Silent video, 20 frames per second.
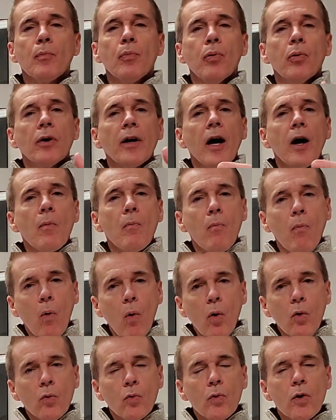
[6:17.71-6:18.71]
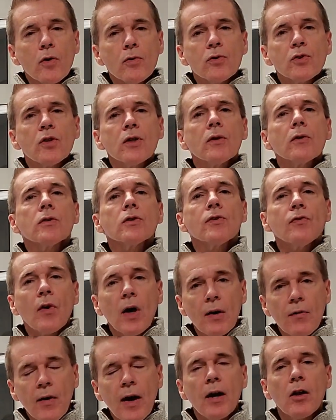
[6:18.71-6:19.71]
put out more roots in those
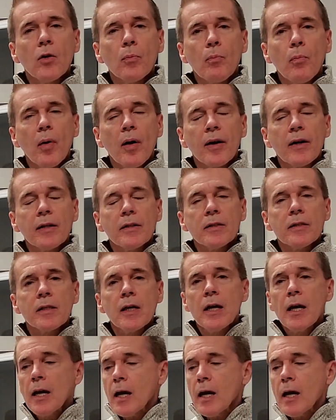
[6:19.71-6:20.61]
five gallon buckets